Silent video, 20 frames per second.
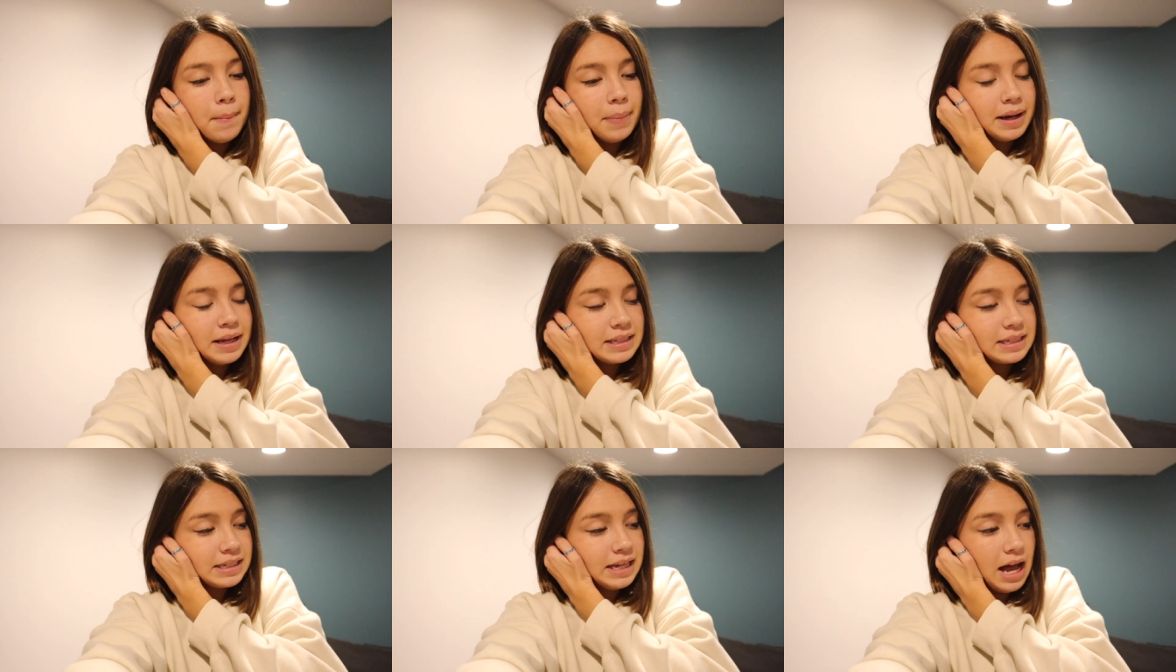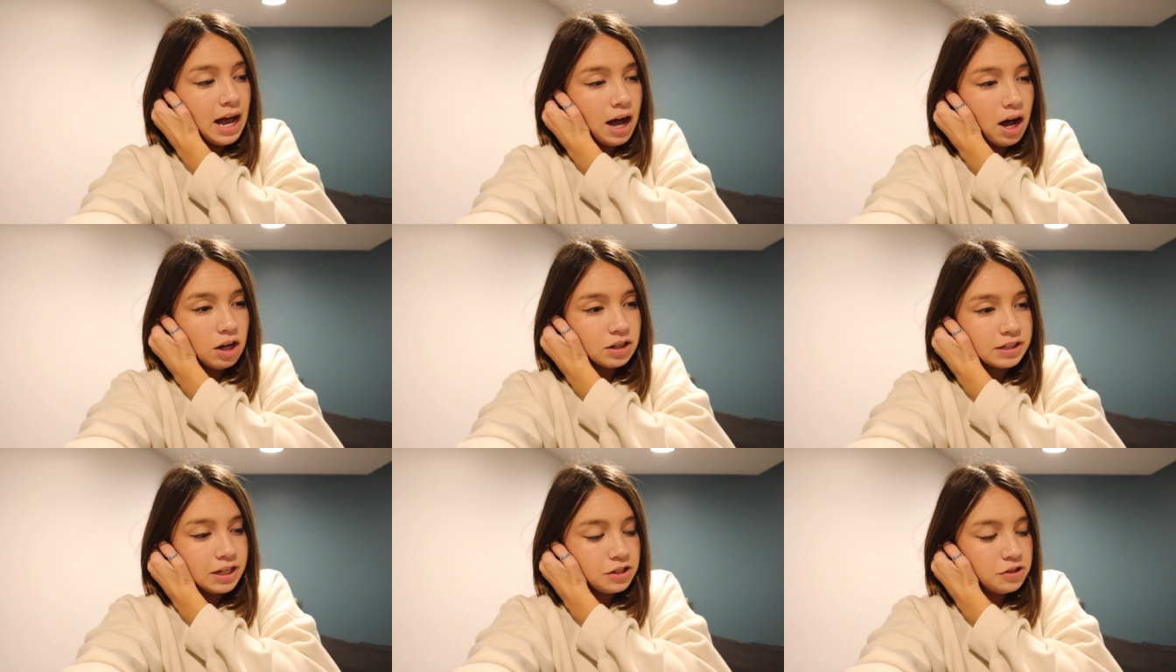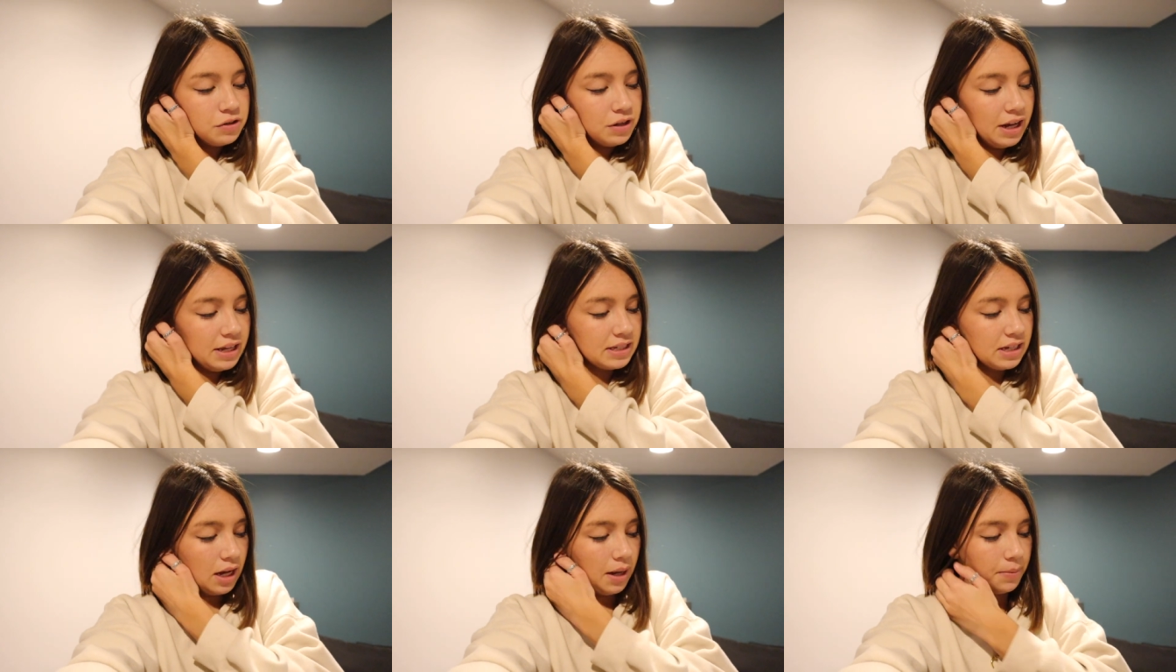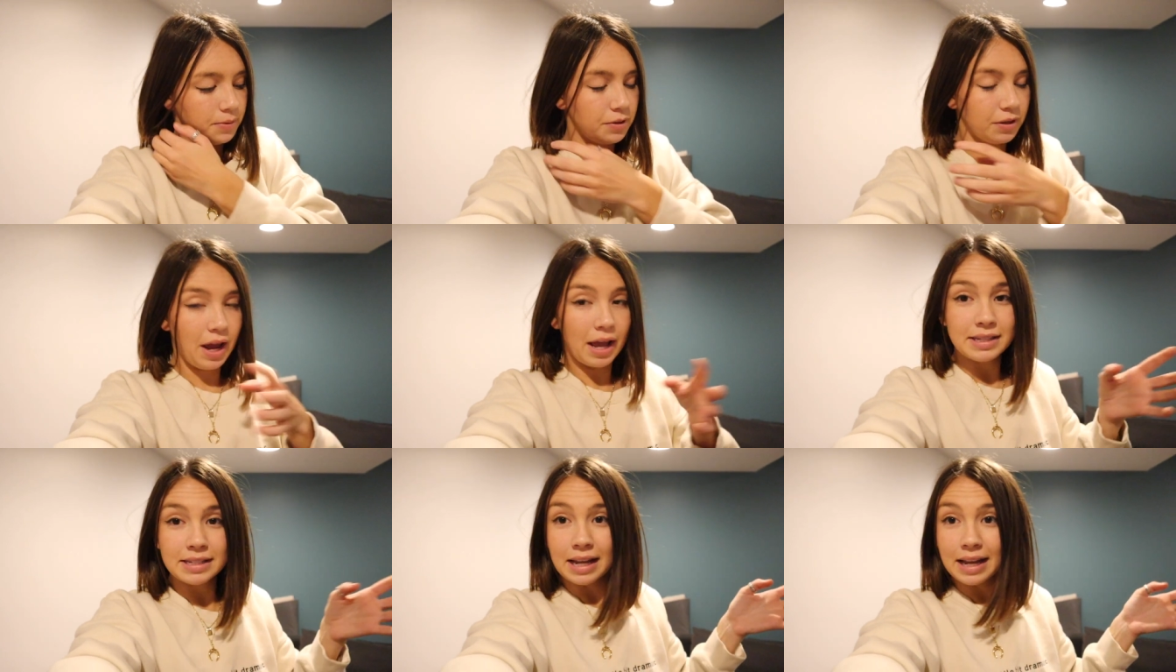But yeah, I'll set you guys up
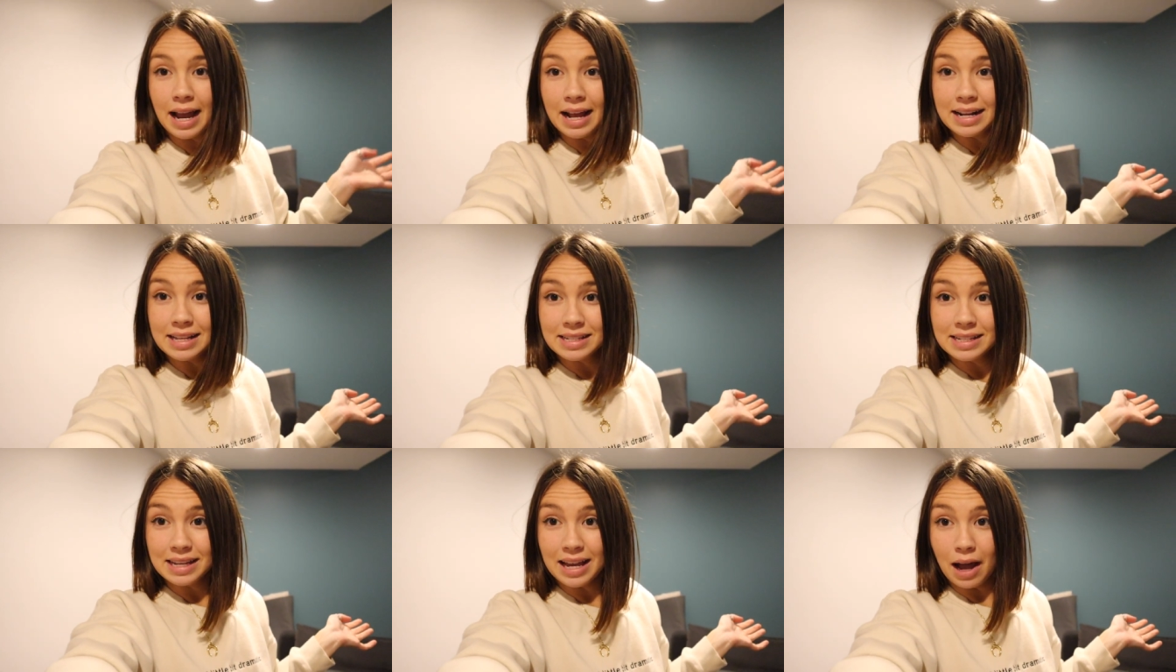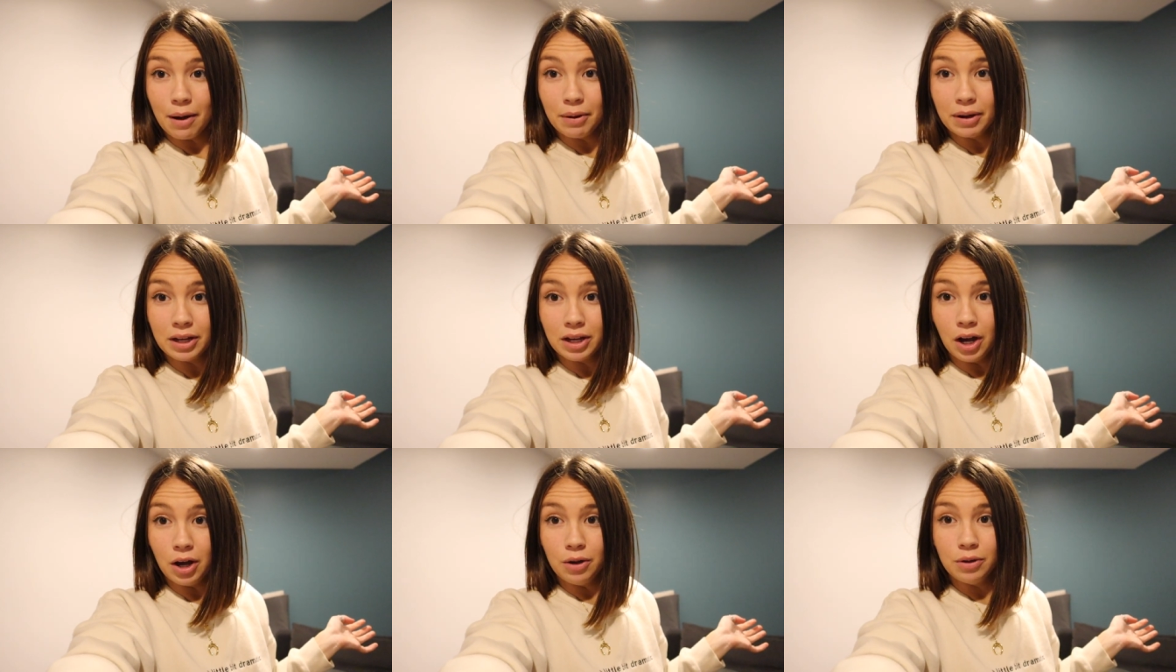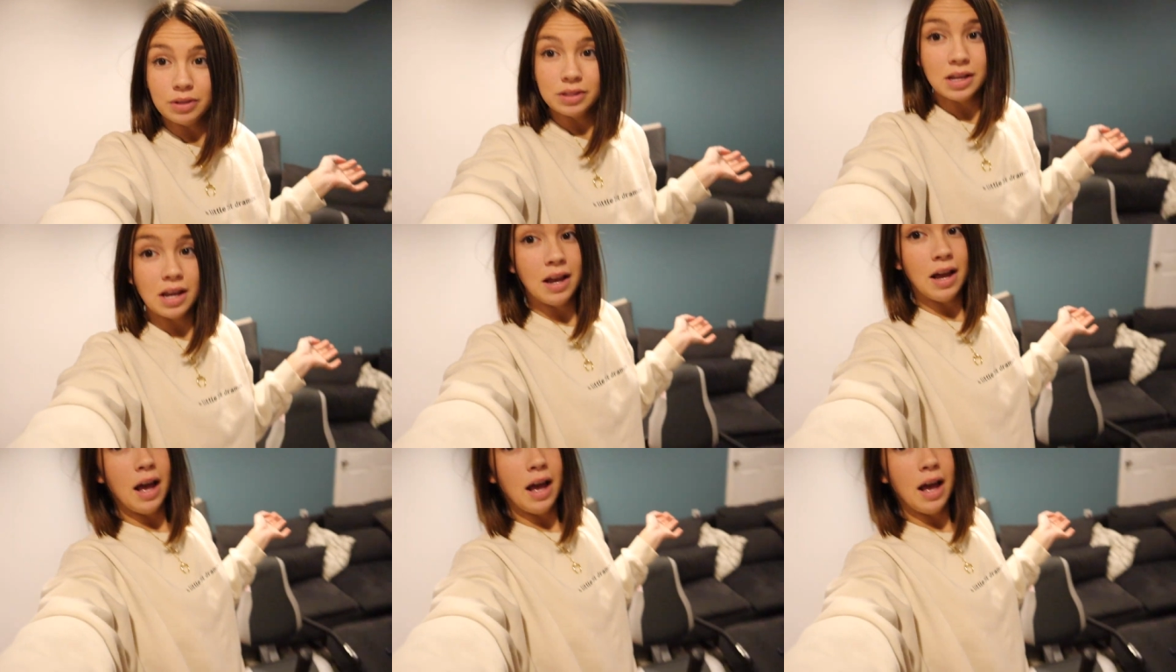so you guys can kind of see how it goes.